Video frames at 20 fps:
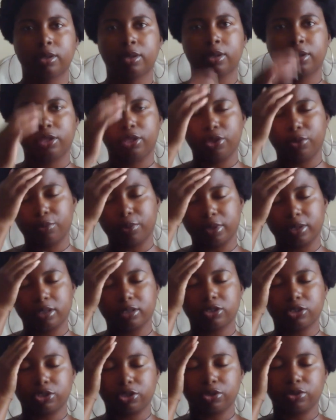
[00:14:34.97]
you want to
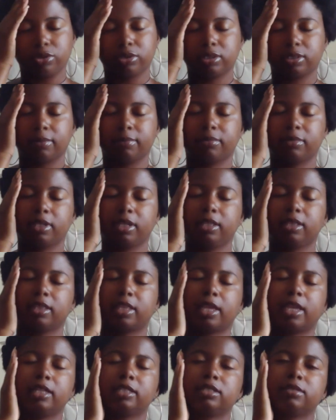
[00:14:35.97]
choose something
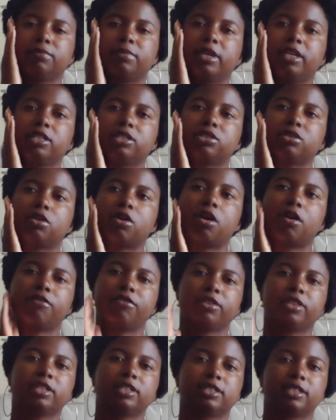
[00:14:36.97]
that's based off of
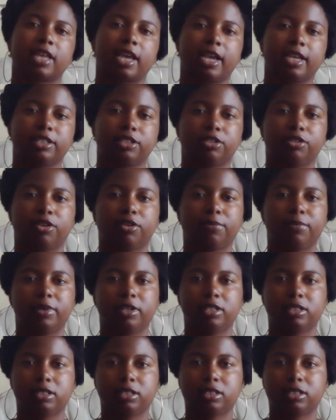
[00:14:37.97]
the size of your business.